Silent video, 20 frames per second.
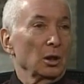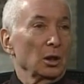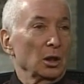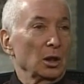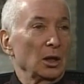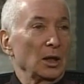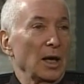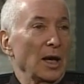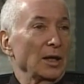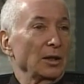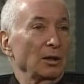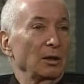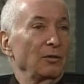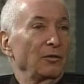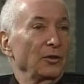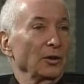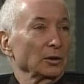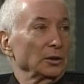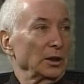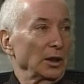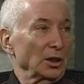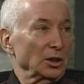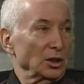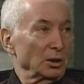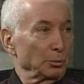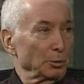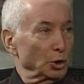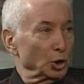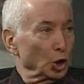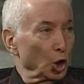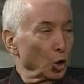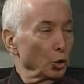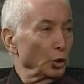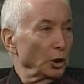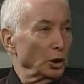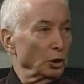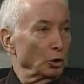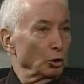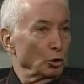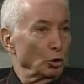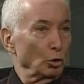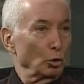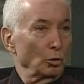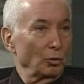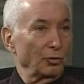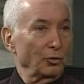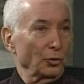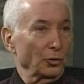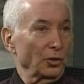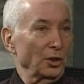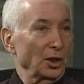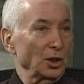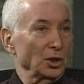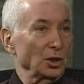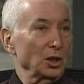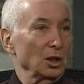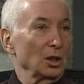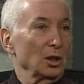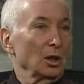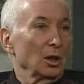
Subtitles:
he felt he had some atoning to do for things